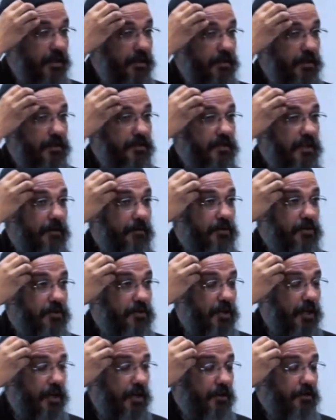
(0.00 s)
There's
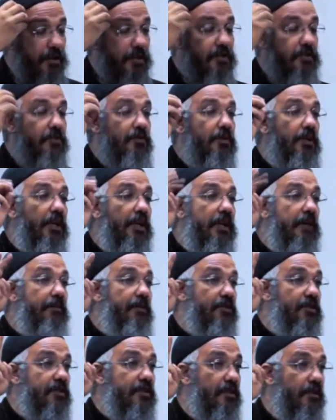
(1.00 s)
images. There's 3
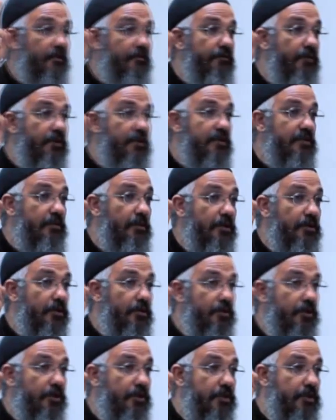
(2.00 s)
images in Ephesians about the
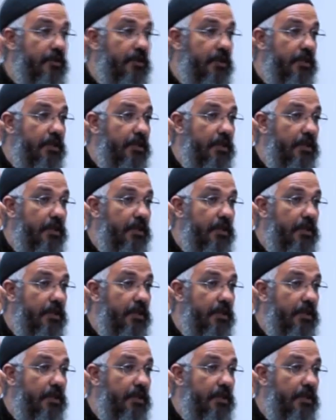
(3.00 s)
church.